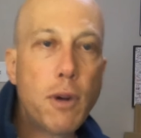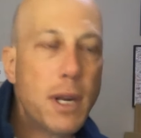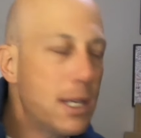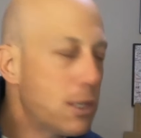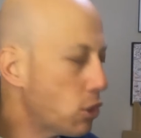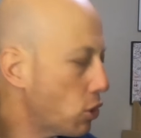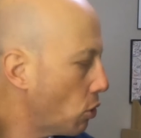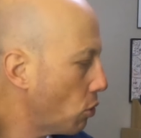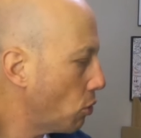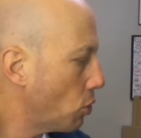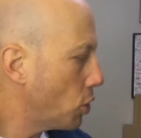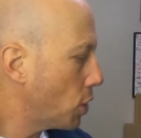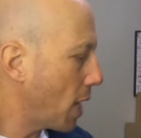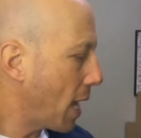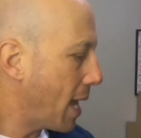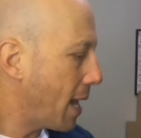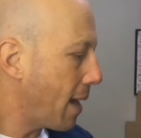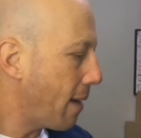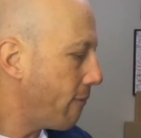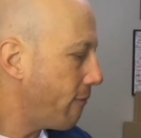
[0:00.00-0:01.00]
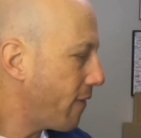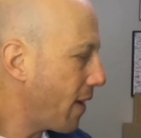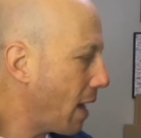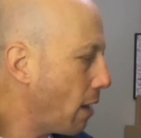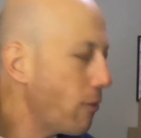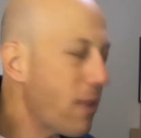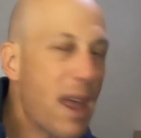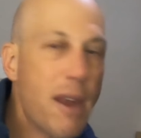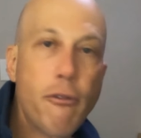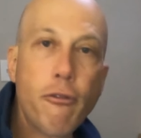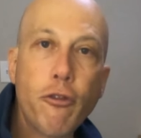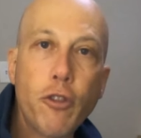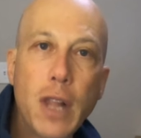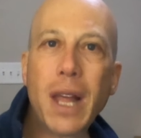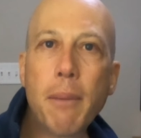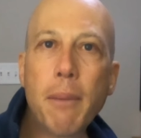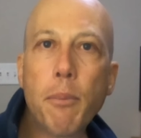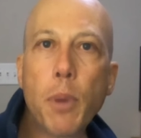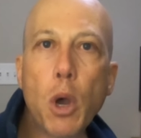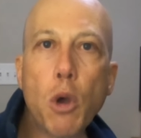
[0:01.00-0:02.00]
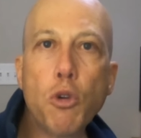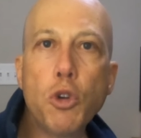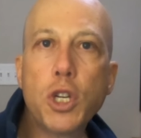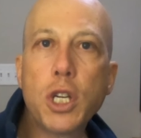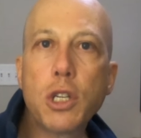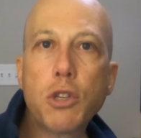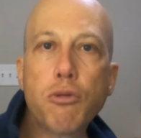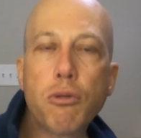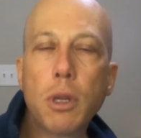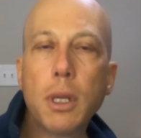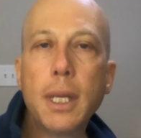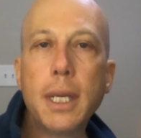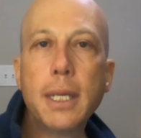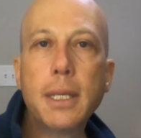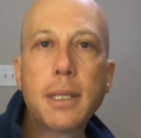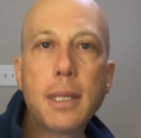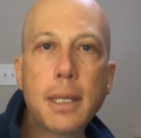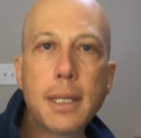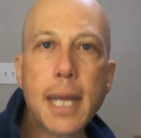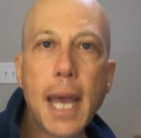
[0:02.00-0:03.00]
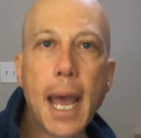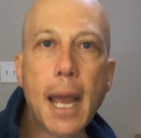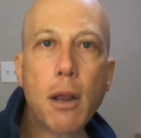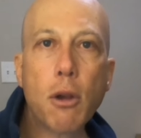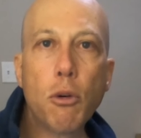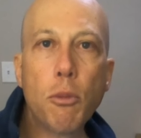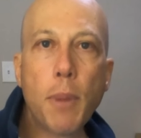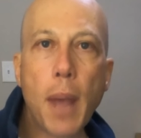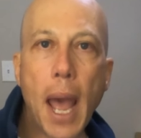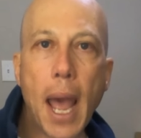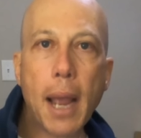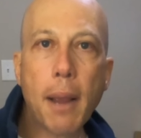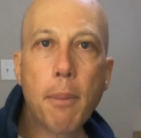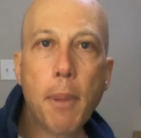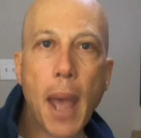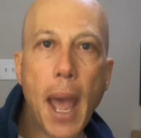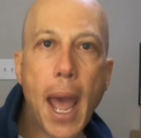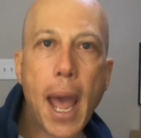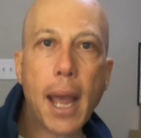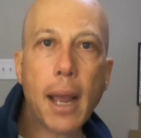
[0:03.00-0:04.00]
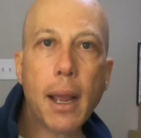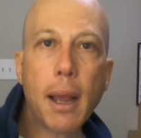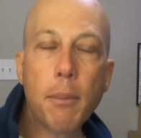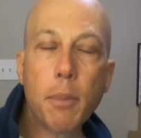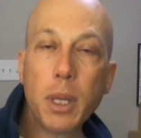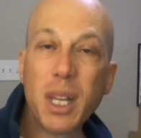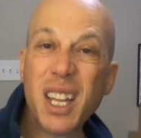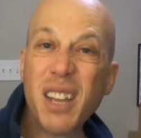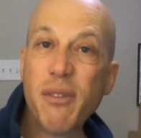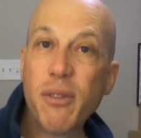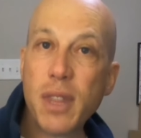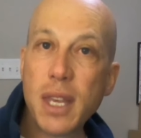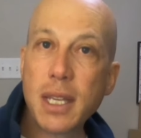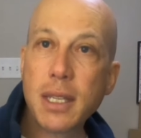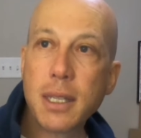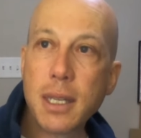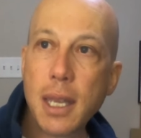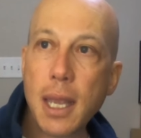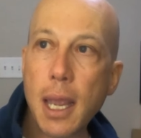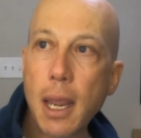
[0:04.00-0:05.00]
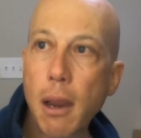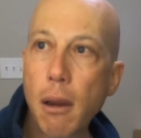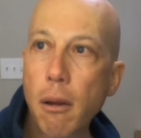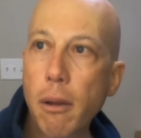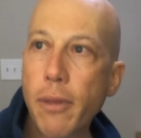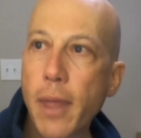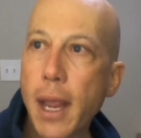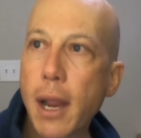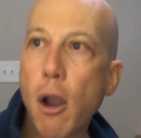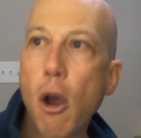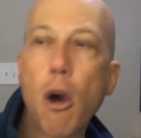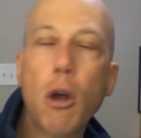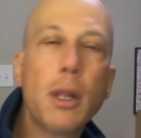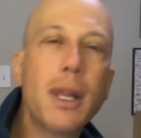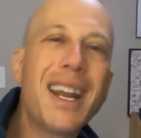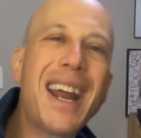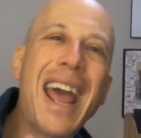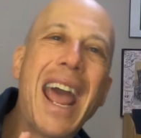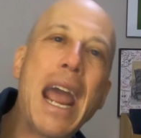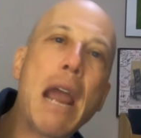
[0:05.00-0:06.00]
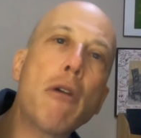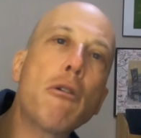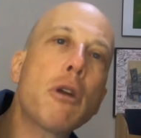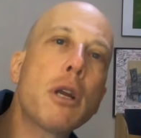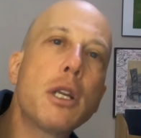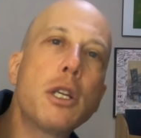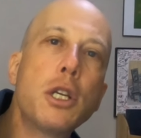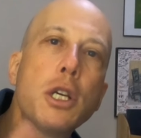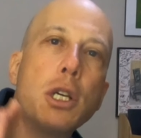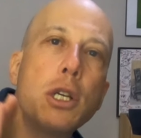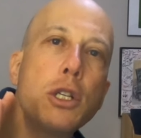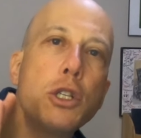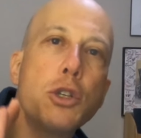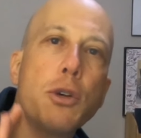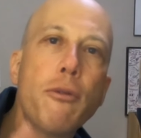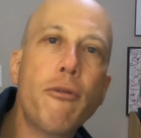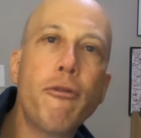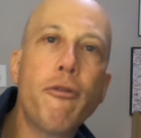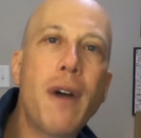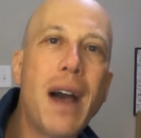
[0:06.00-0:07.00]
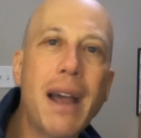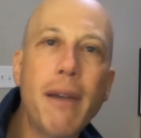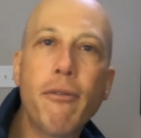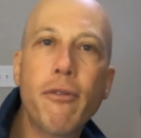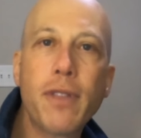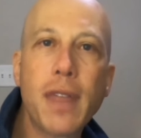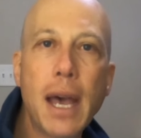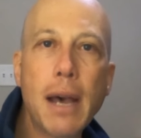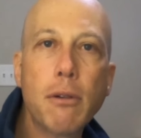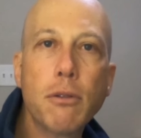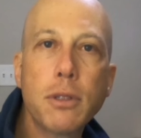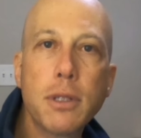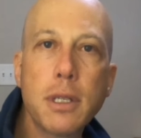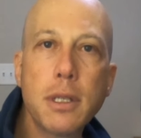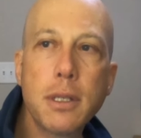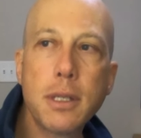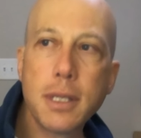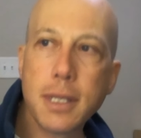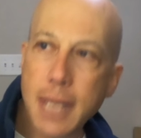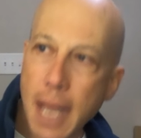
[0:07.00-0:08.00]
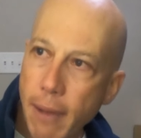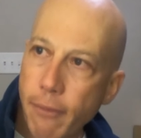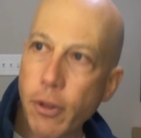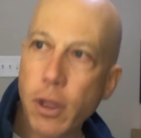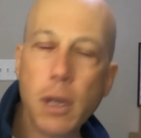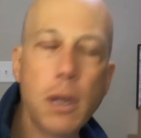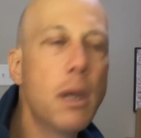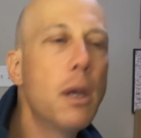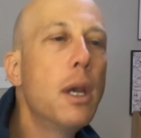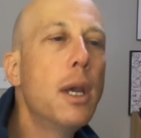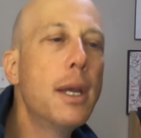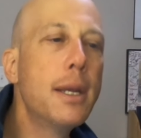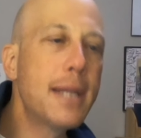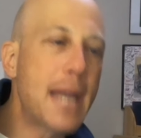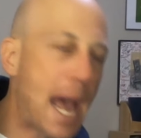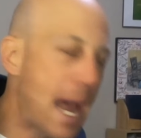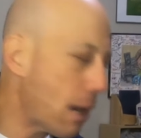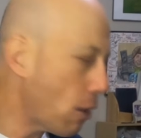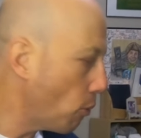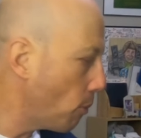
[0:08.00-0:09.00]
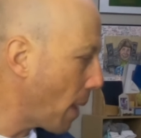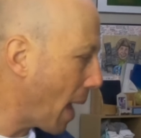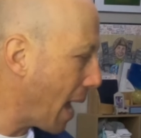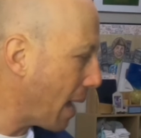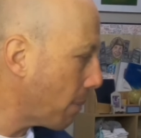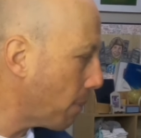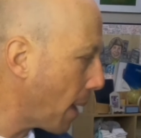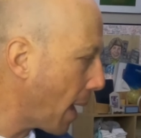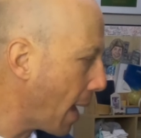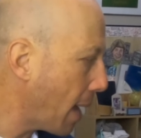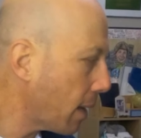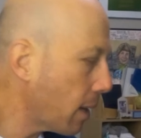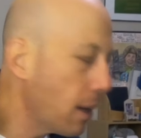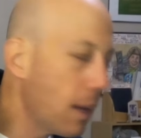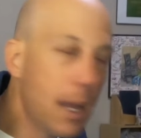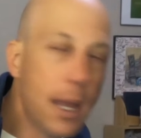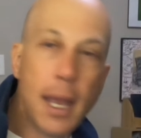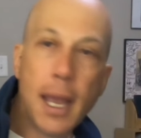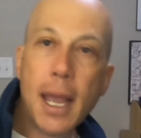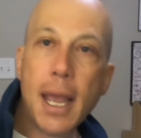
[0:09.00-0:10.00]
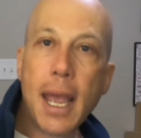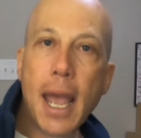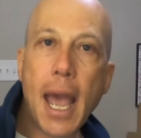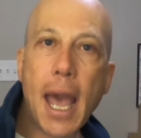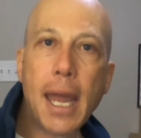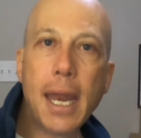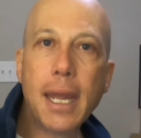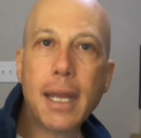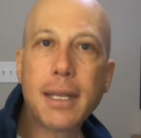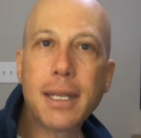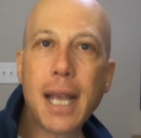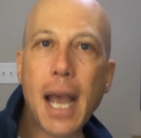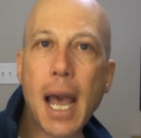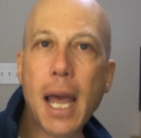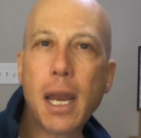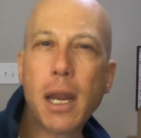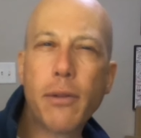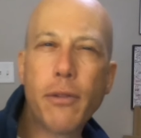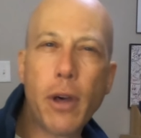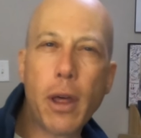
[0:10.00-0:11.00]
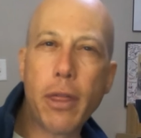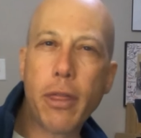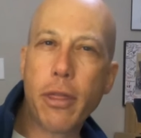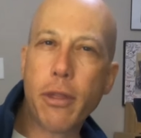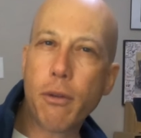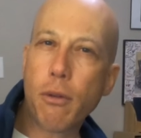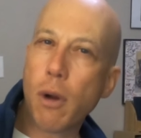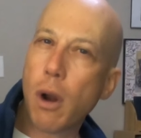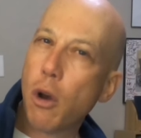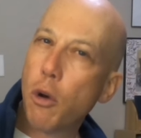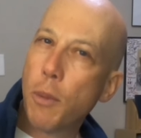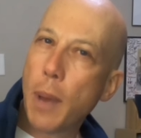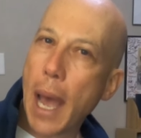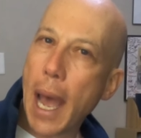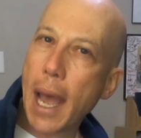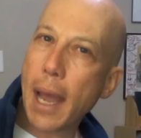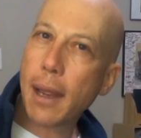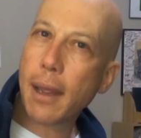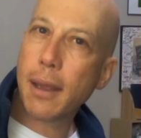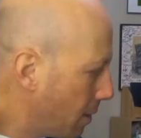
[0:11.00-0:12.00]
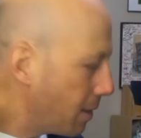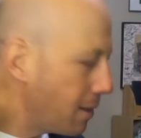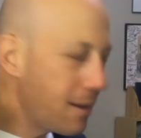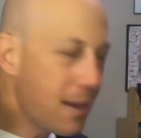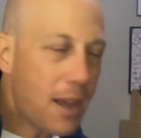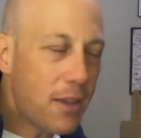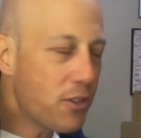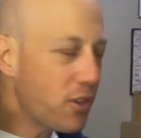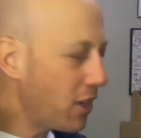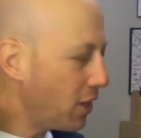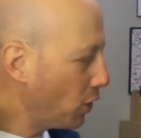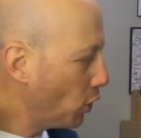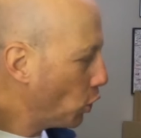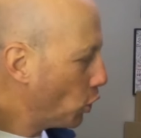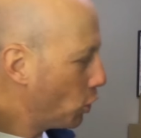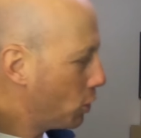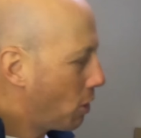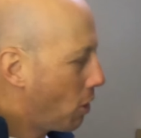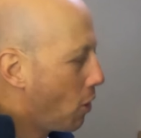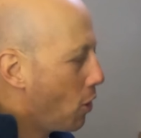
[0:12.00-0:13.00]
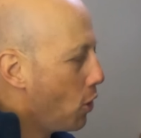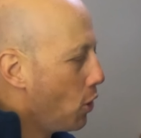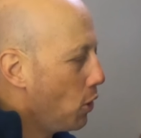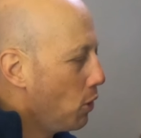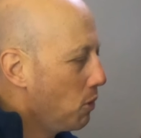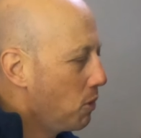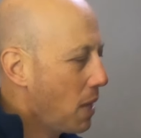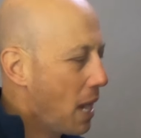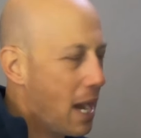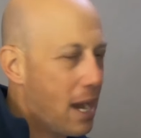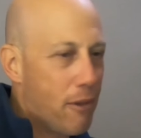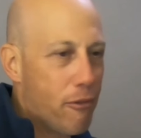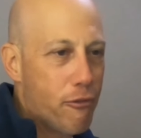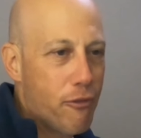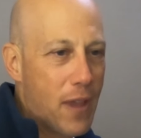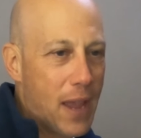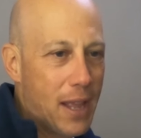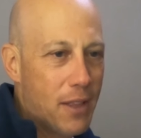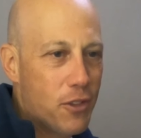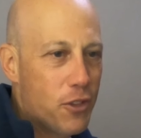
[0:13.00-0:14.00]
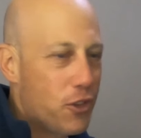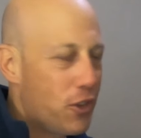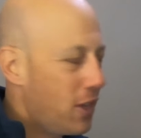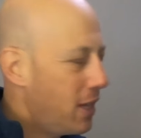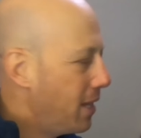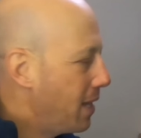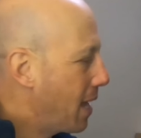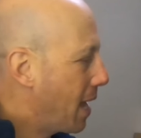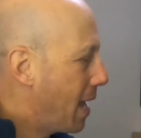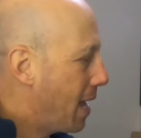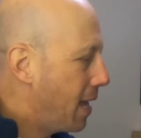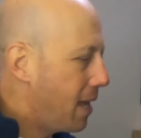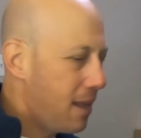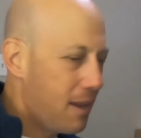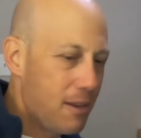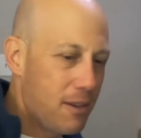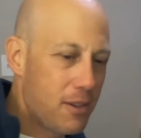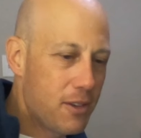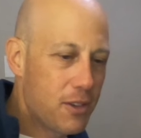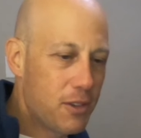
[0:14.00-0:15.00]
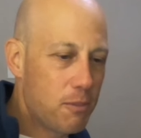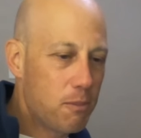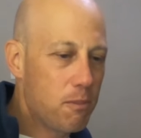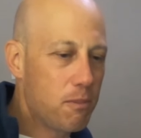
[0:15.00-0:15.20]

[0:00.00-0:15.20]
research, and I found that Flambeau just released a tackle backpack, I believe this year, and they call it a Heritage 5007 tackle backpack. And it's kind of a throwback. It doesn't look all kind of fancy and